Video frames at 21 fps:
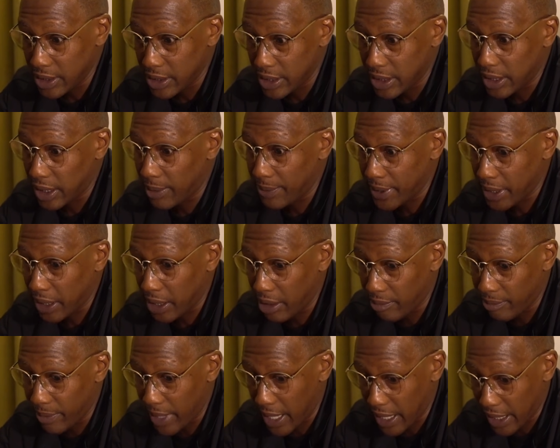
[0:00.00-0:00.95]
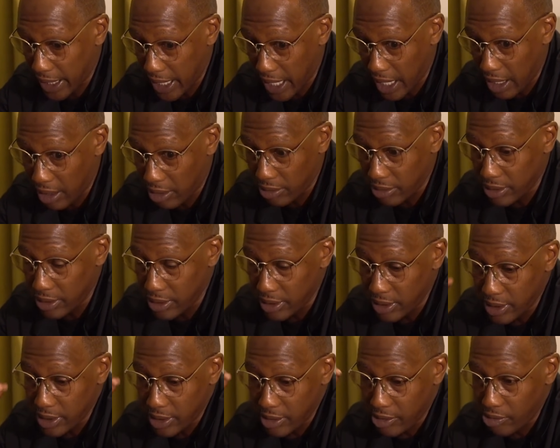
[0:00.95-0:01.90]
Then I would come back out,
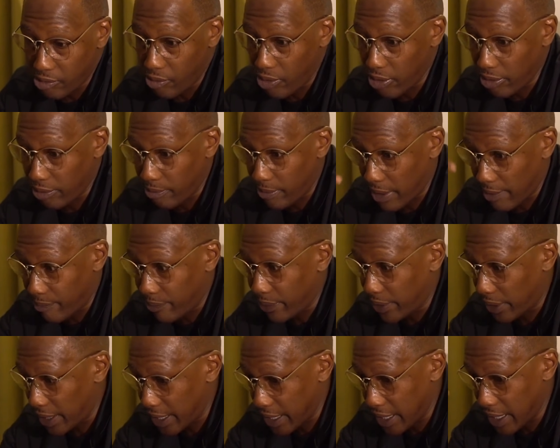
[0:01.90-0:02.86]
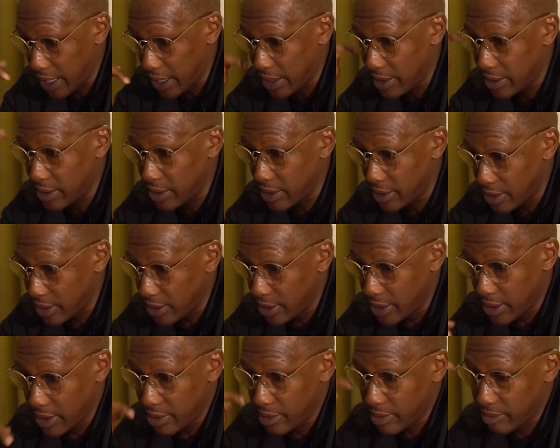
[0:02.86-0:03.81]
work my plan,
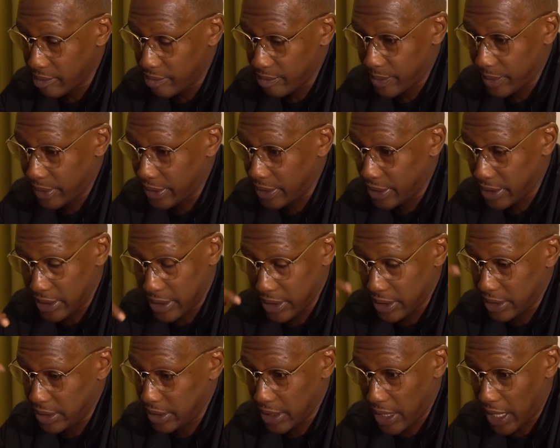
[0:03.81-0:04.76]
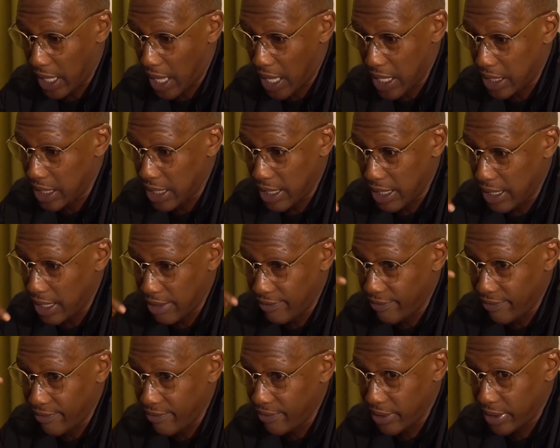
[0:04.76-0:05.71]
but I
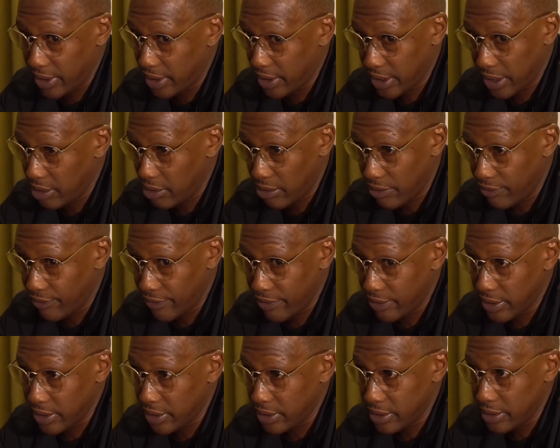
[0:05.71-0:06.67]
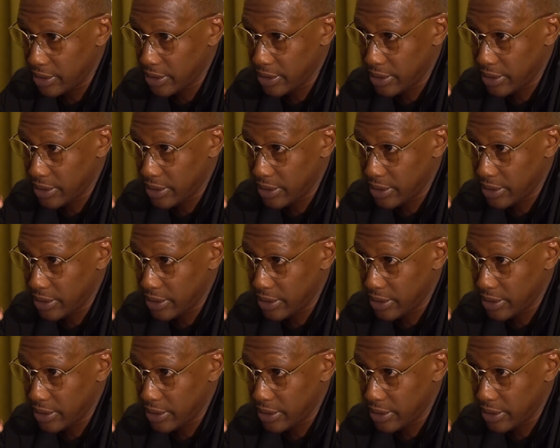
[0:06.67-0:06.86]
never would get over it.